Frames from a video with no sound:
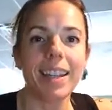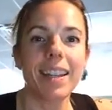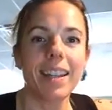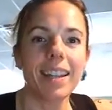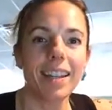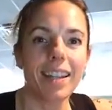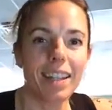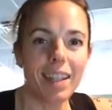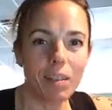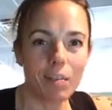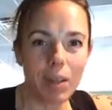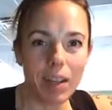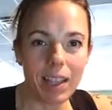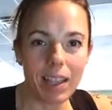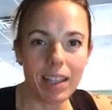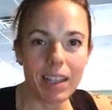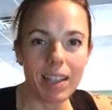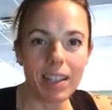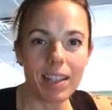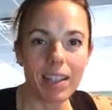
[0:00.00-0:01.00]
Get the one
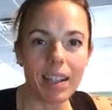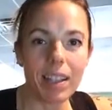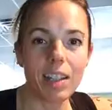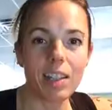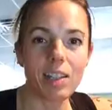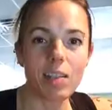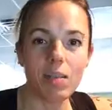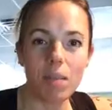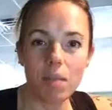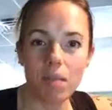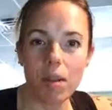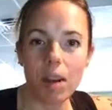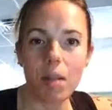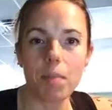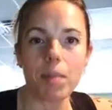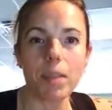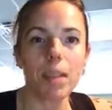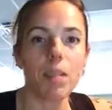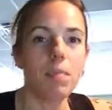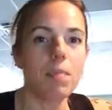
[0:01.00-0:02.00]
thing done, do it
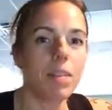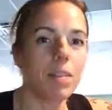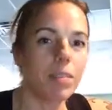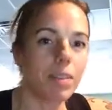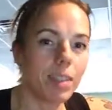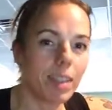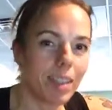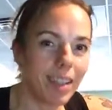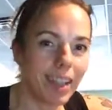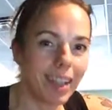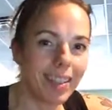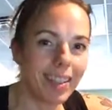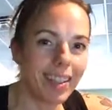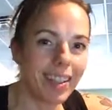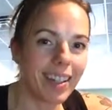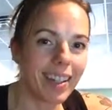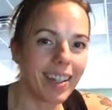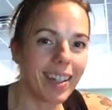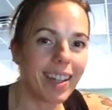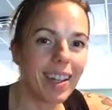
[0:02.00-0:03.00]
properly, move to the next
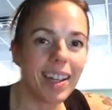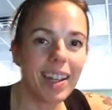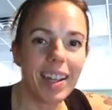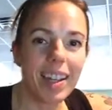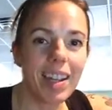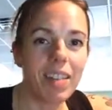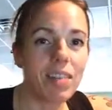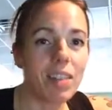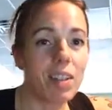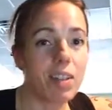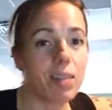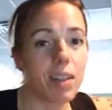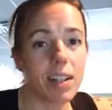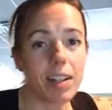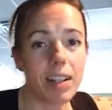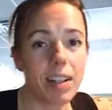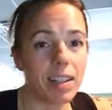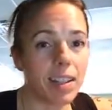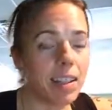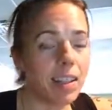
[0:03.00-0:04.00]
thing. If you're doing a
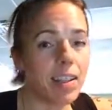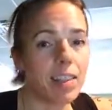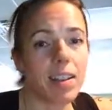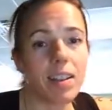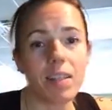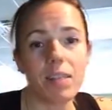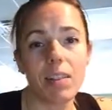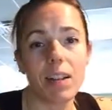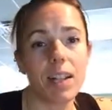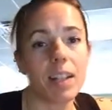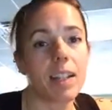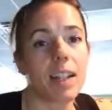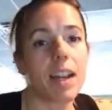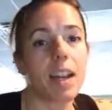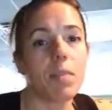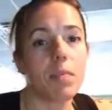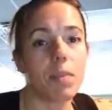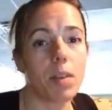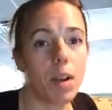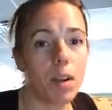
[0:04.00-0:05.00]
ton of things all at once, I
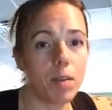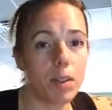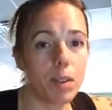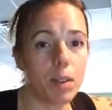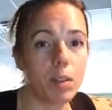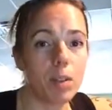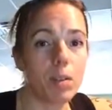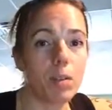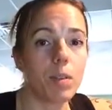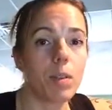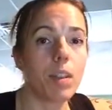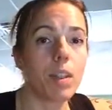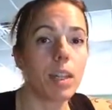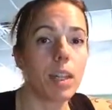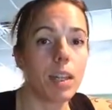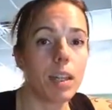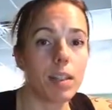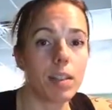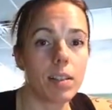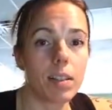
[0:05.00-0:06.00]
promise you
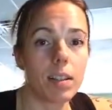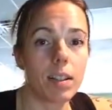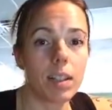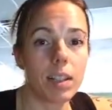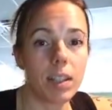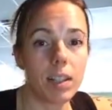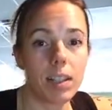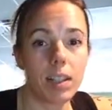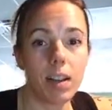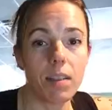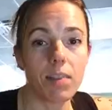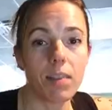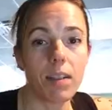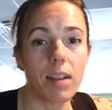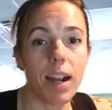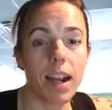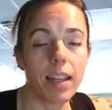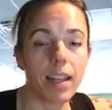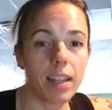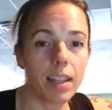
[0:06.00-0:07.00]
things are going to suffer.
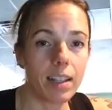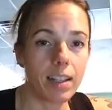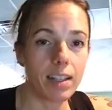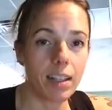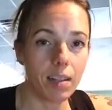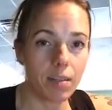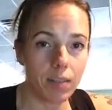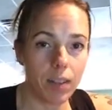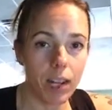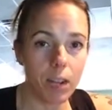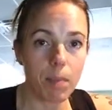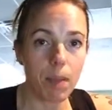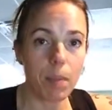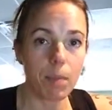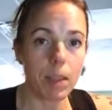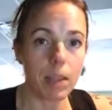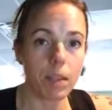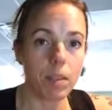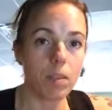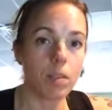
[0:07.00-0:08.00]
I had things suffering in my
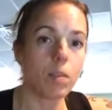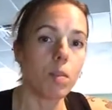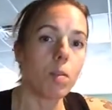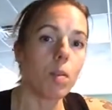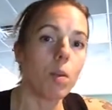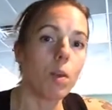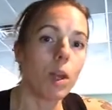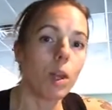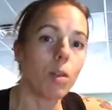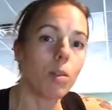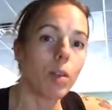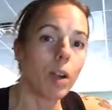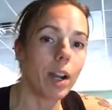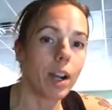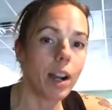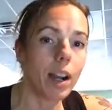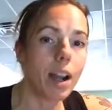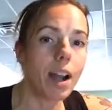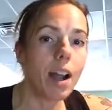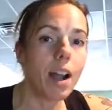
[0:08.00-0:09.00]
business to a point
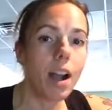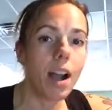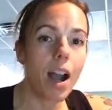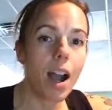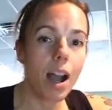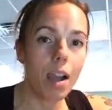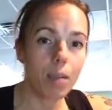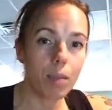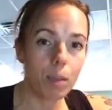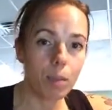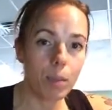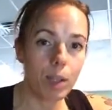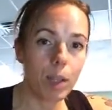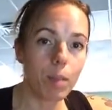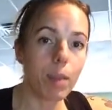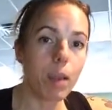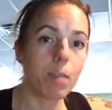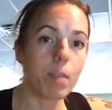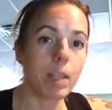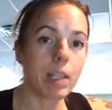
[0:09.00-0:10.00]
where I was putting
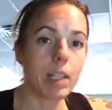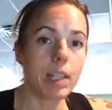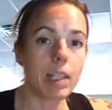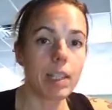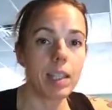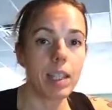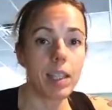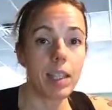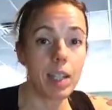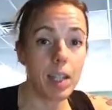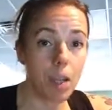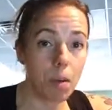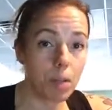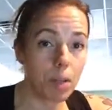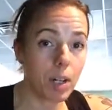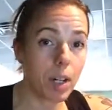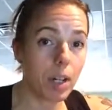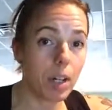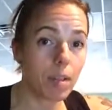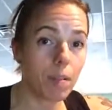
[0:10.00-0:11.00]
my business in
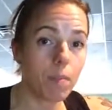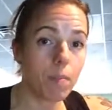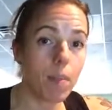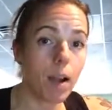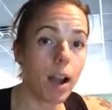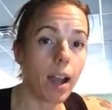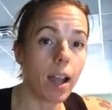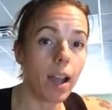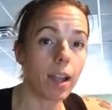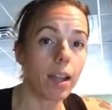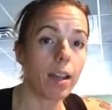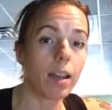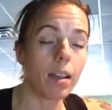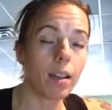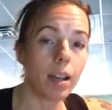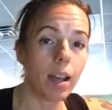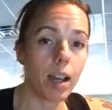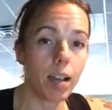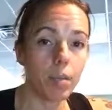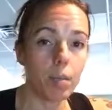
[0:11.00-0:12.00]
jeopardy by
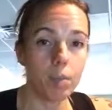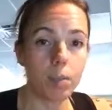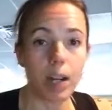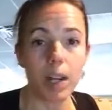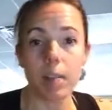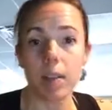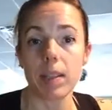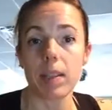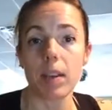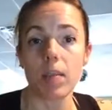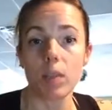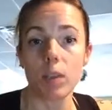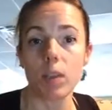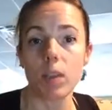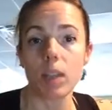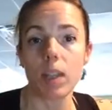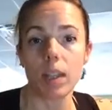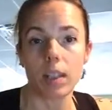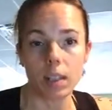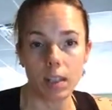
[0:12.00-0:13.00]
spreading myself too
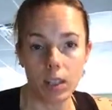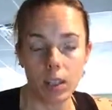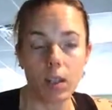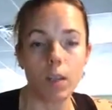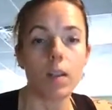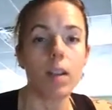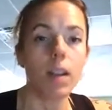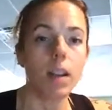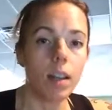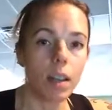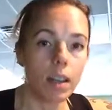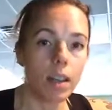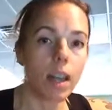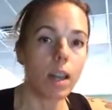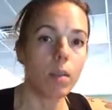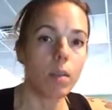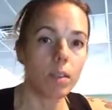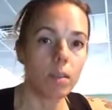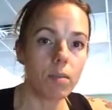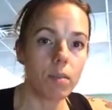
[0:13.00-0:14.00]
thin. So
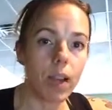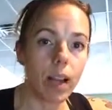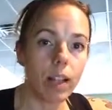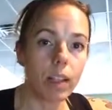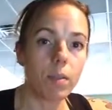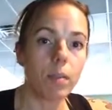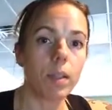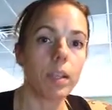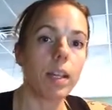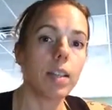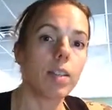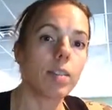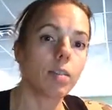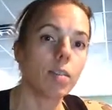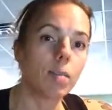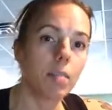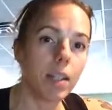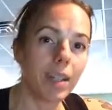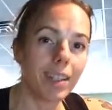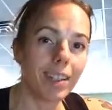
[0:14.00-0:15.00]
that was a valuable lesson
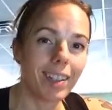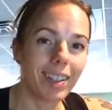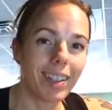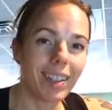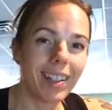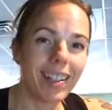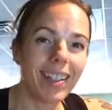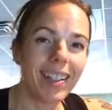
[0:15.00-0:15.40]
for me to learn.